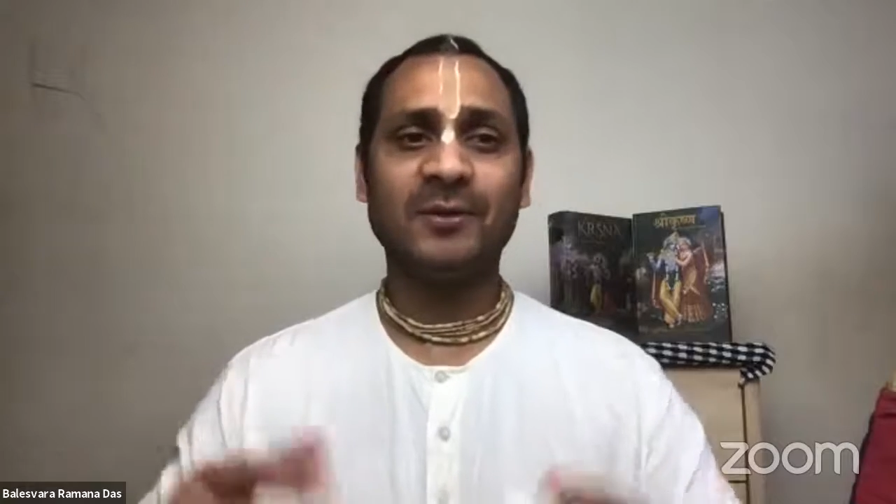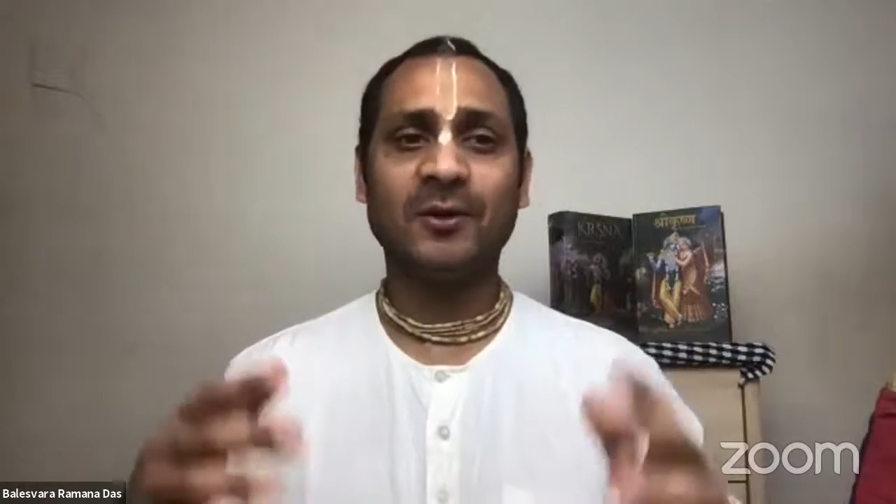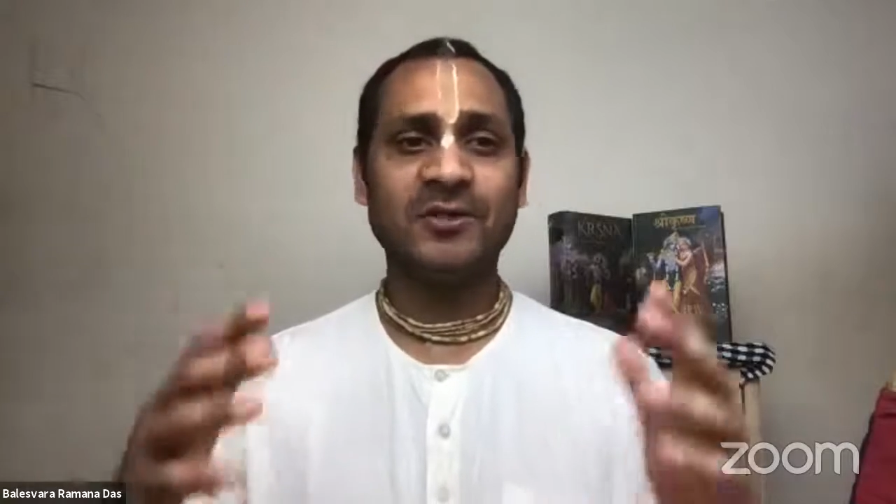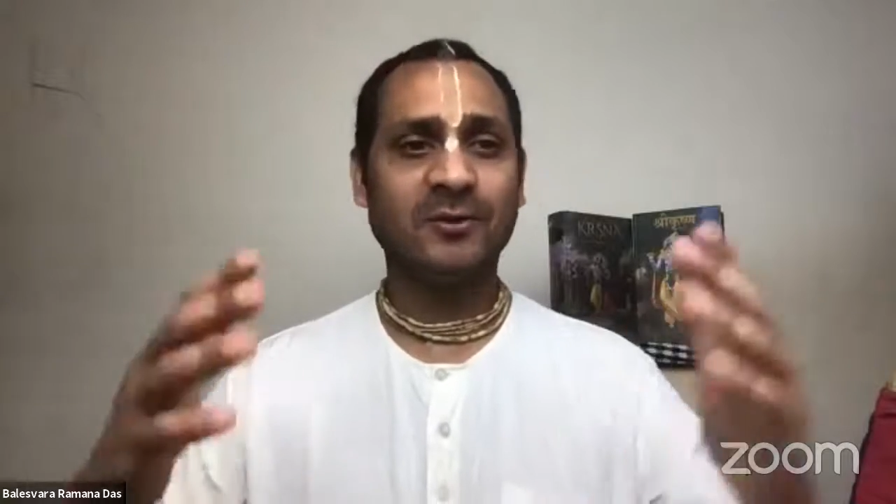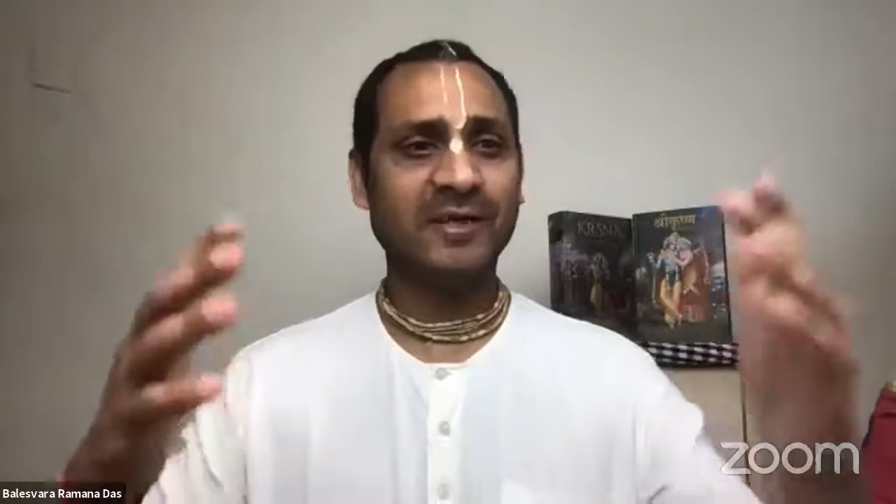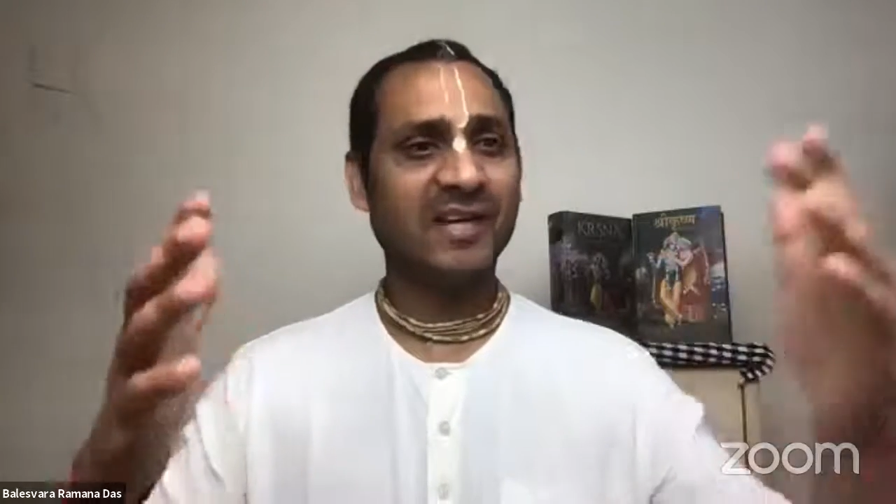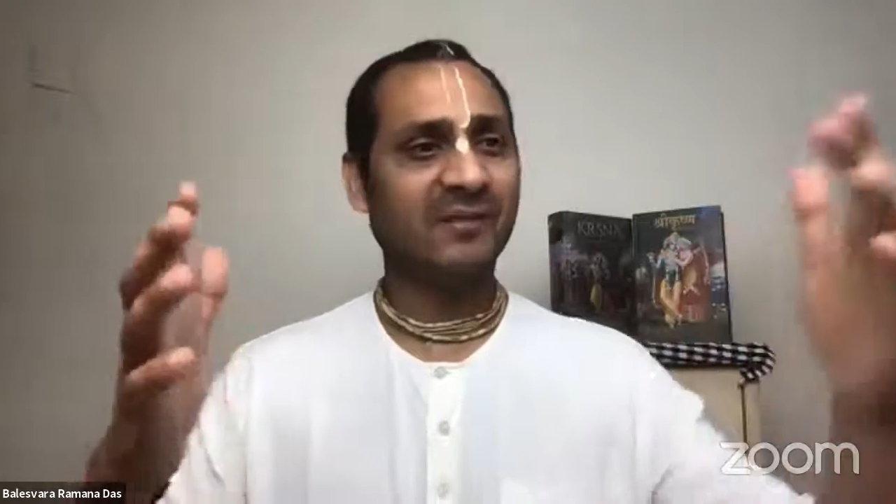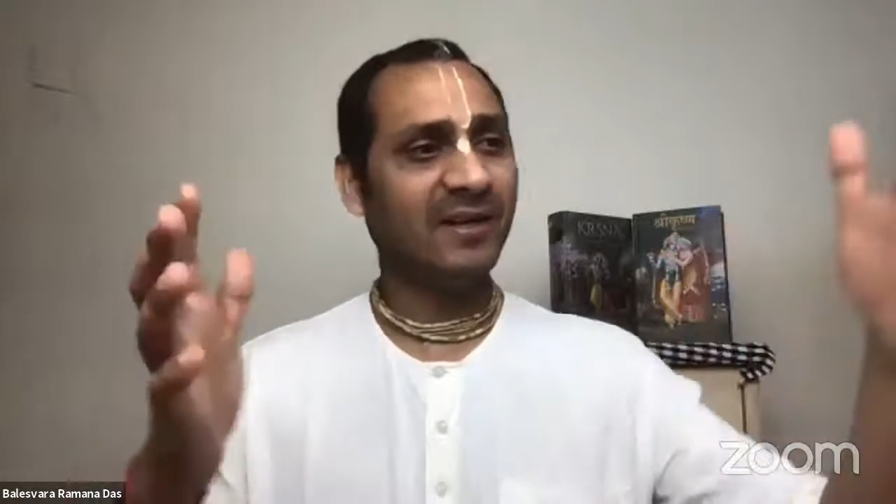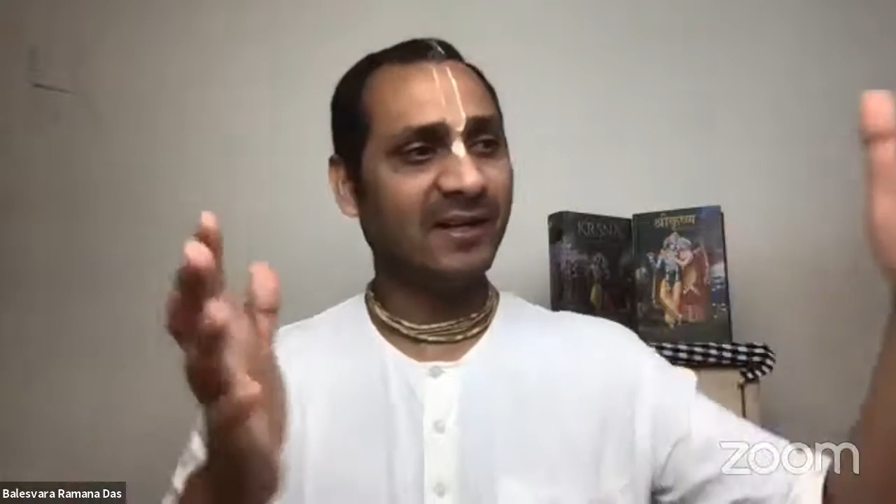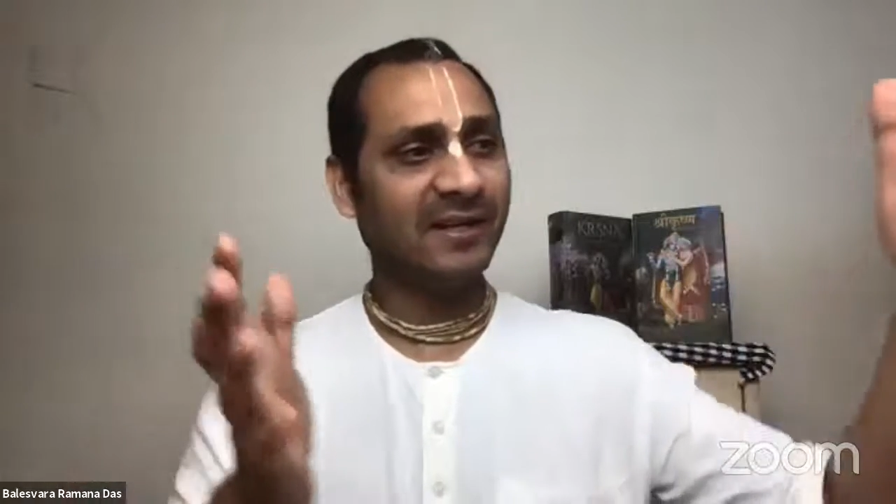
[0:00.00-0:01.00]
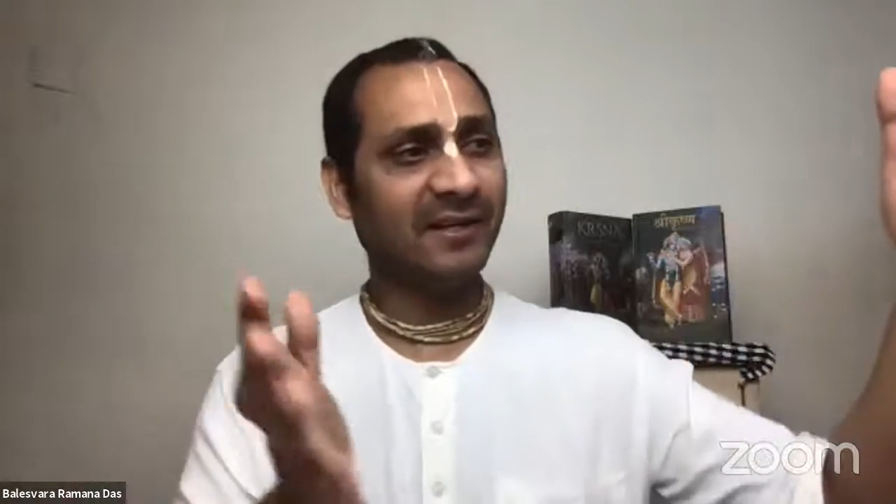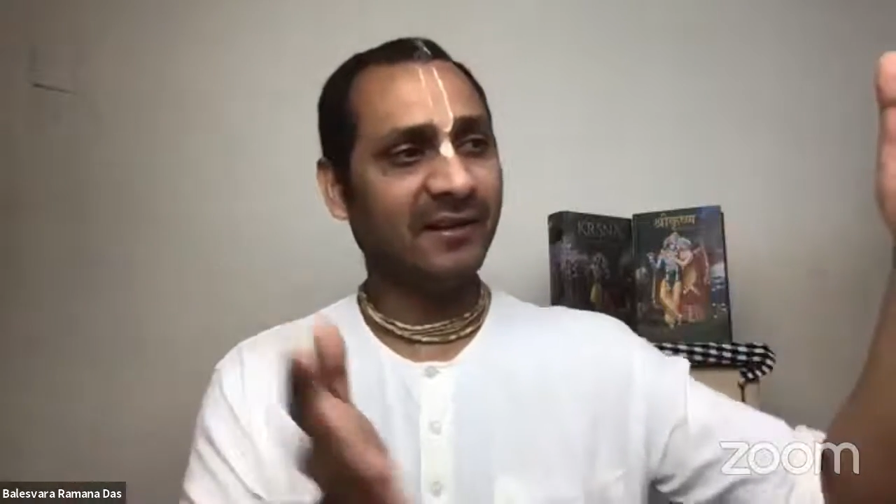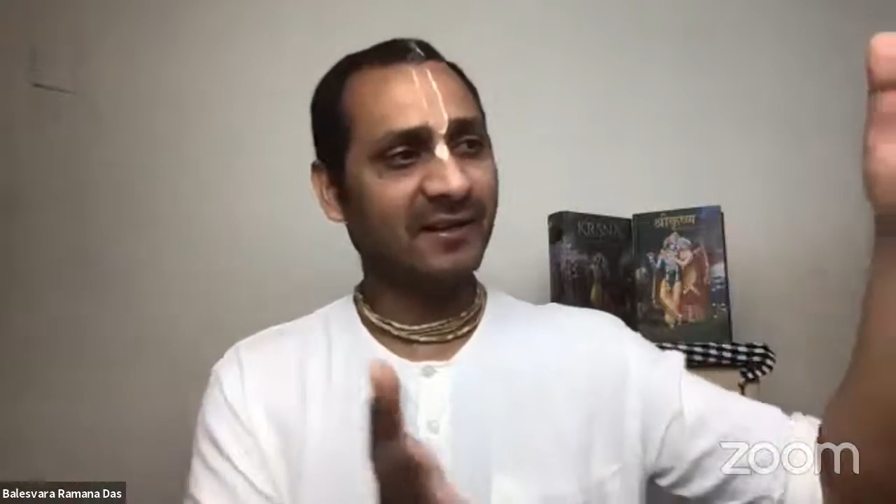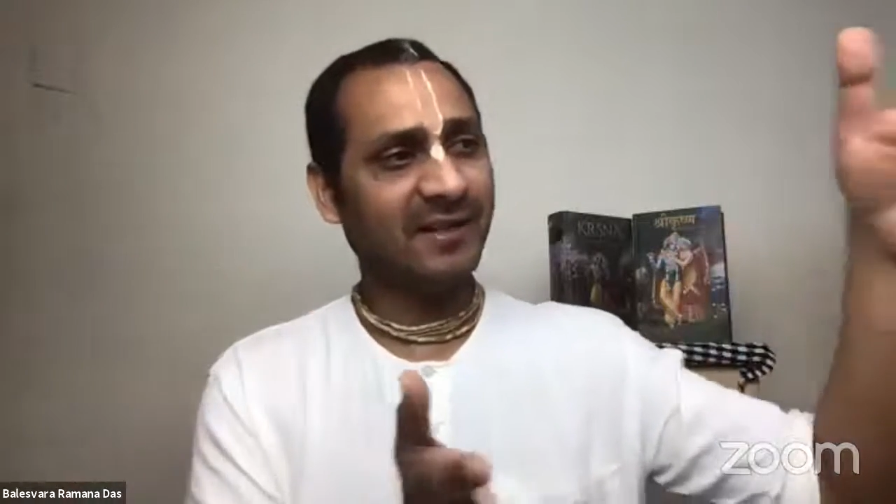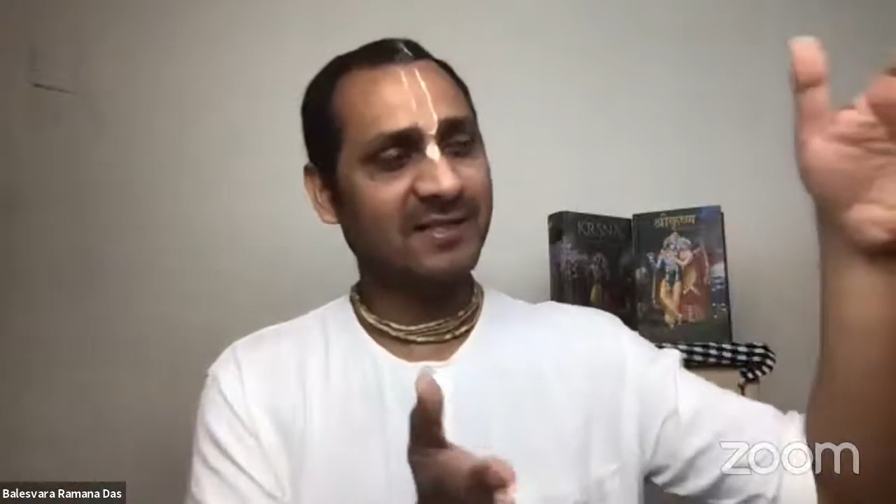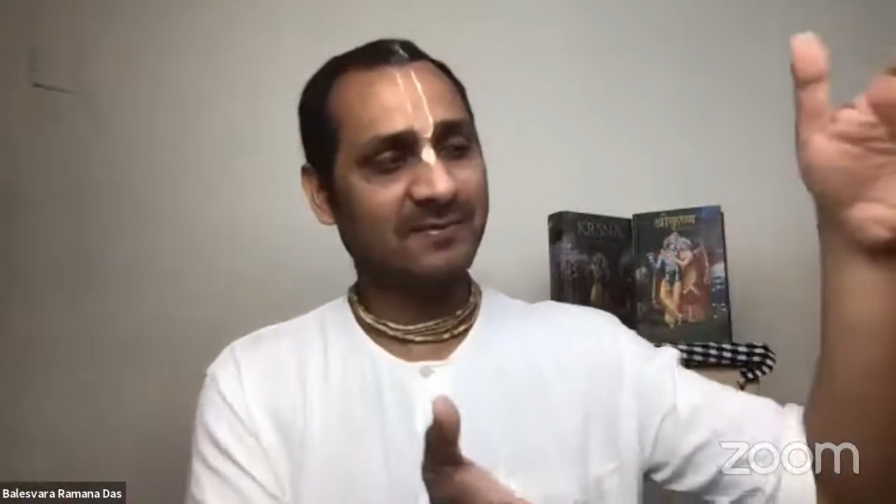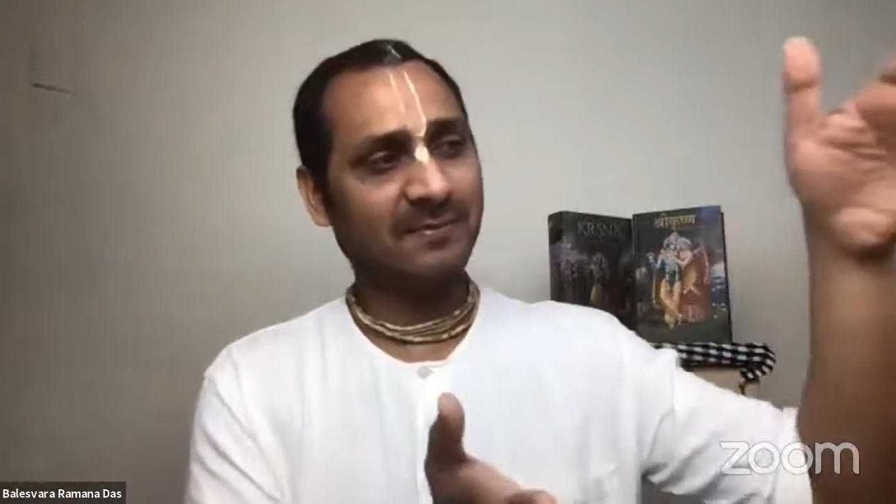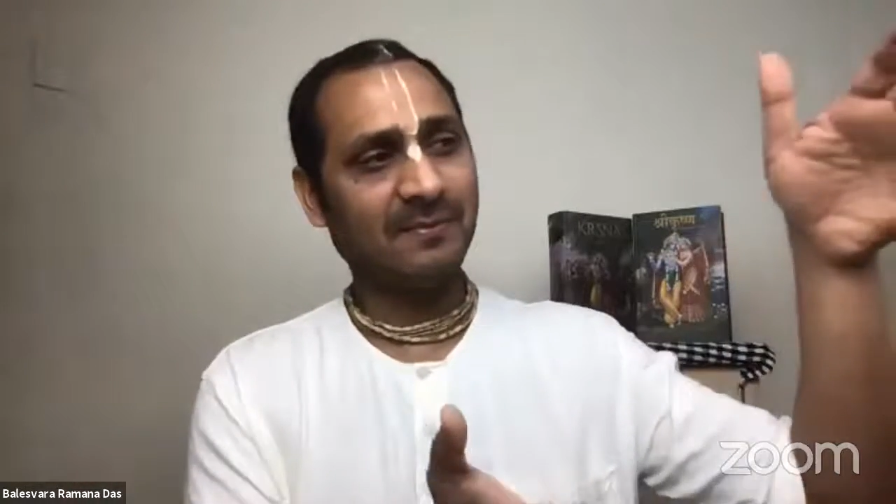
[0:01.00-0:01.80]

because he have been hearing this